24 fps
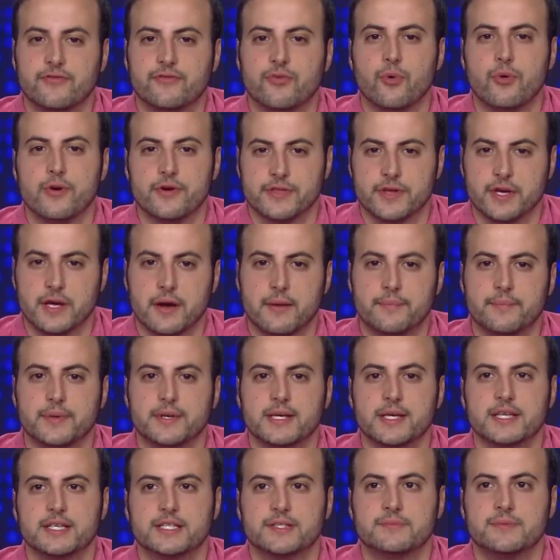for the
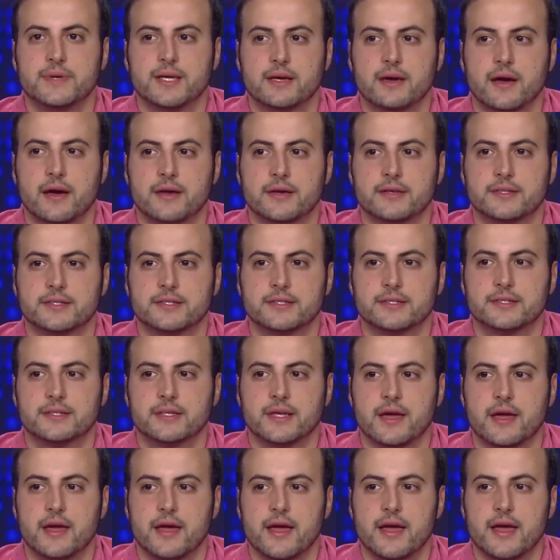companies, because
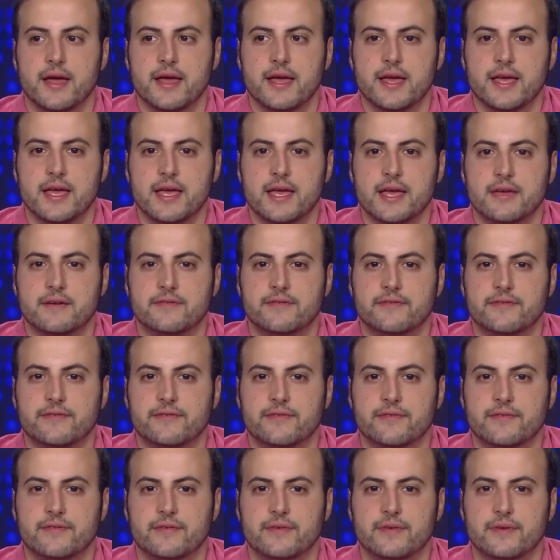
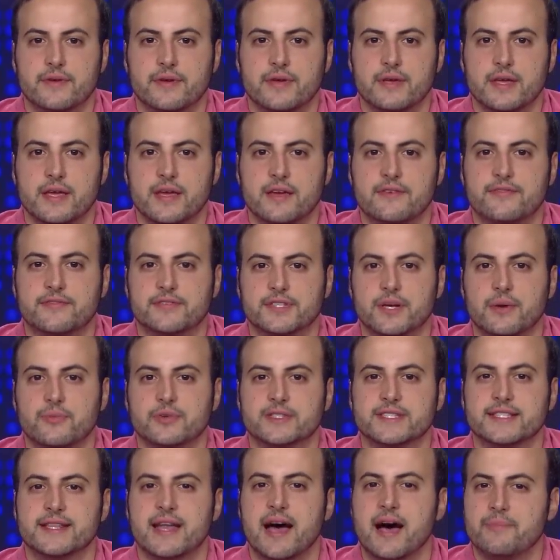if
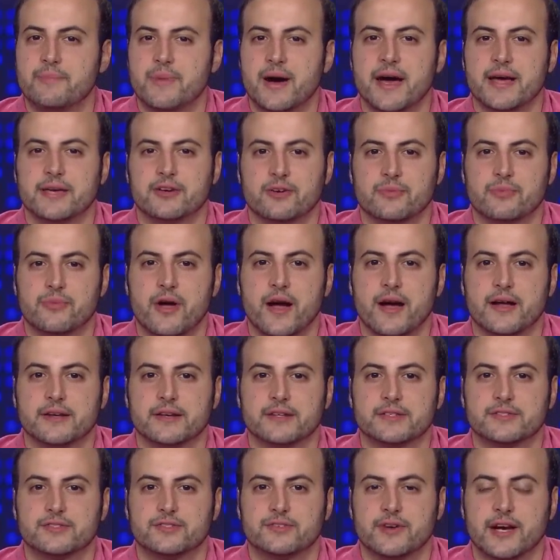someone's not buying your
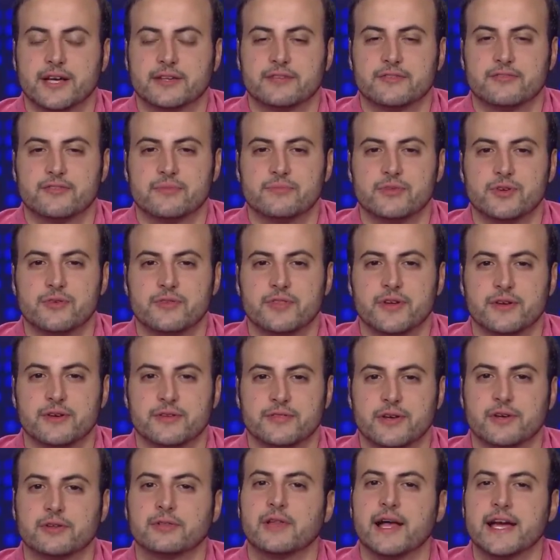product directly from you, they're
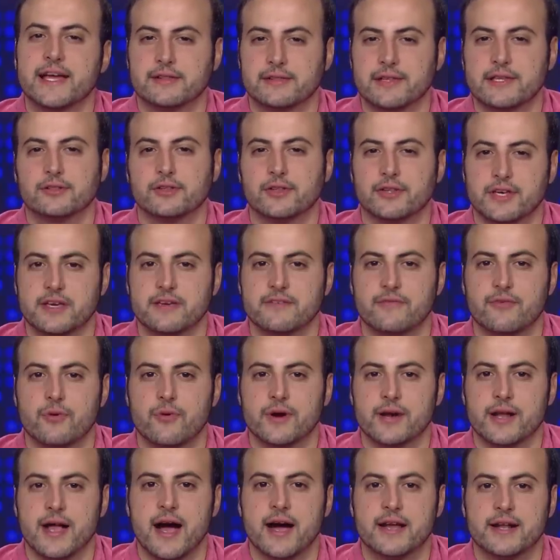likely looking
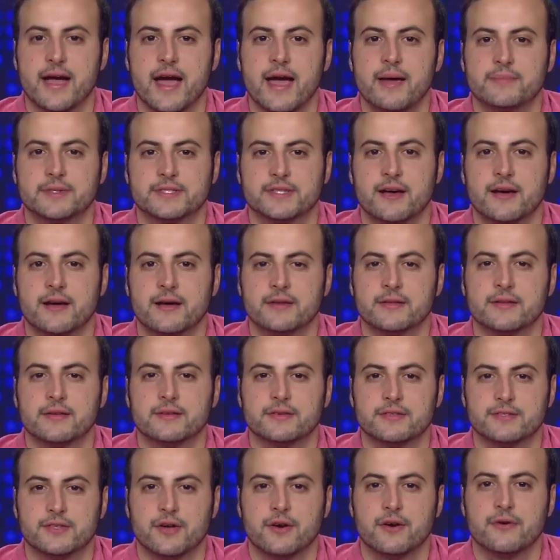for it on
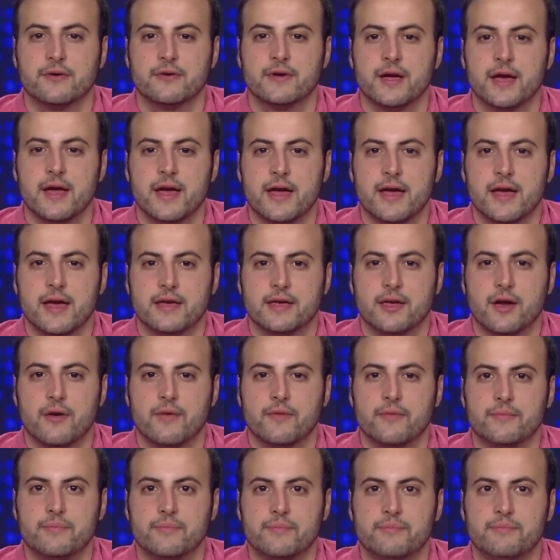Amazon. So, you
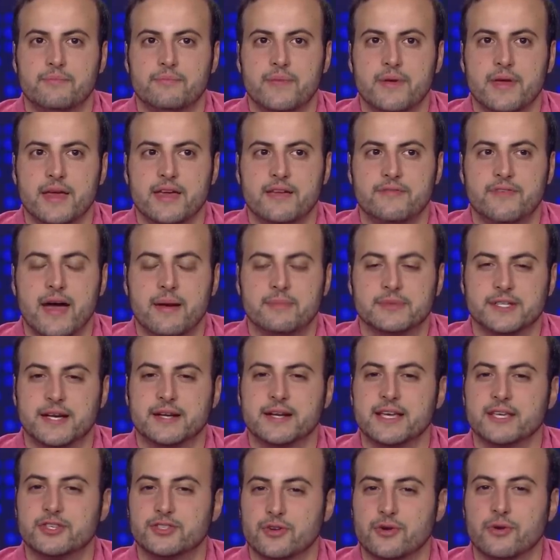know, if
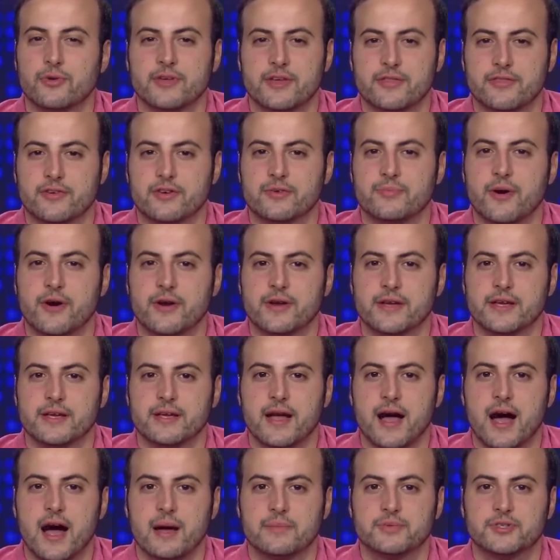Amazon is your only
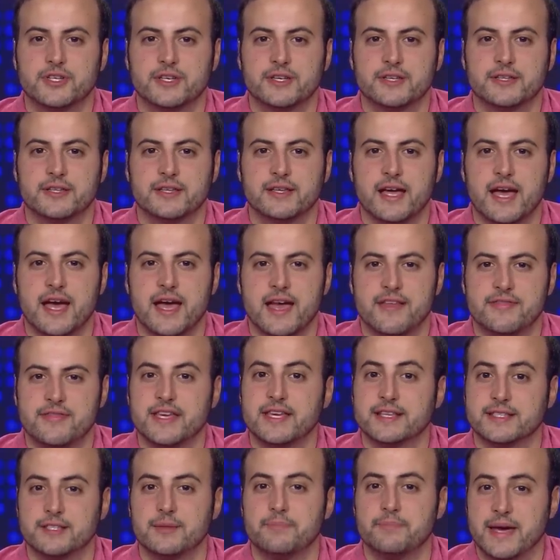third-party option, I
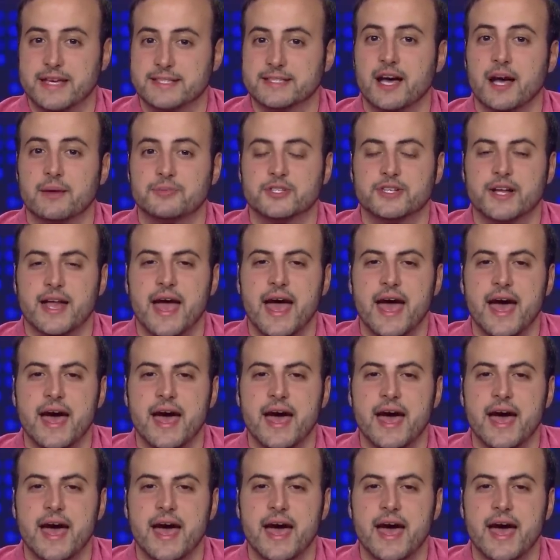think it's the best option to